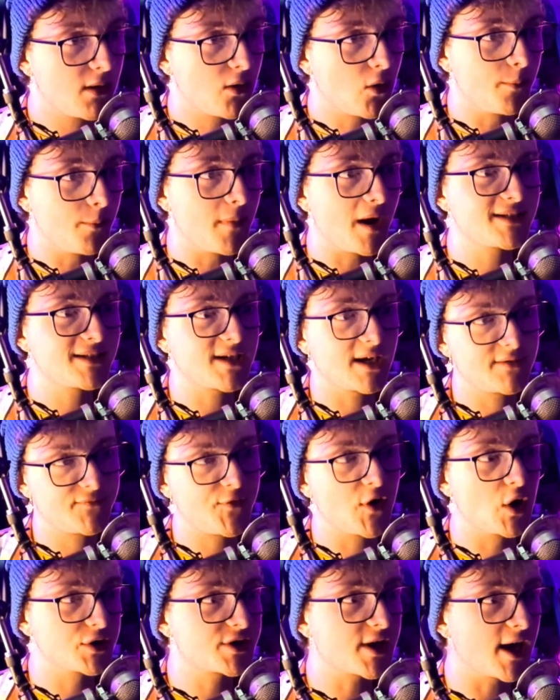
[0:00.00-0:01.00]
Or, I say
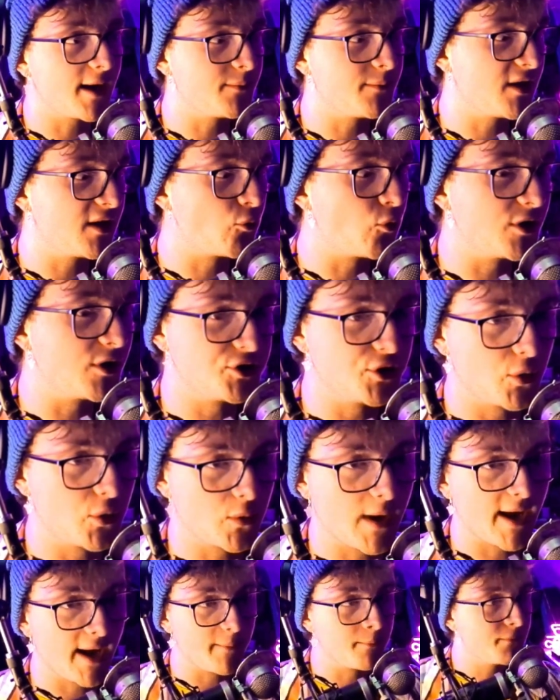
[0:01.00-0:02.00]
first game, the original
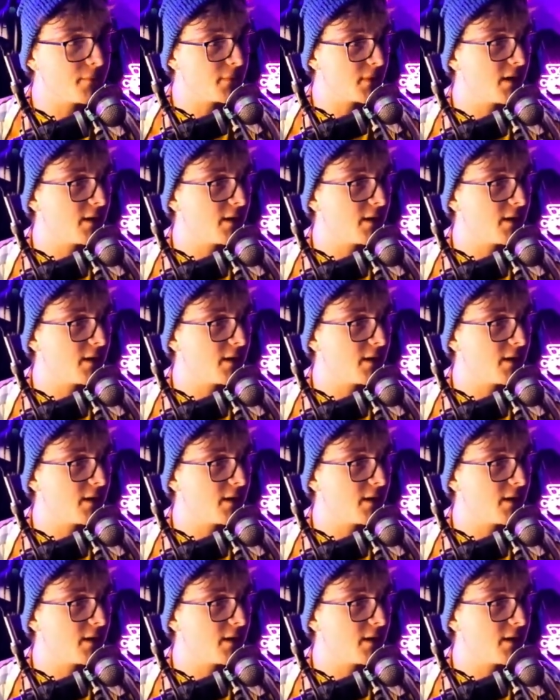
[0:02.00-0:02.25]
game.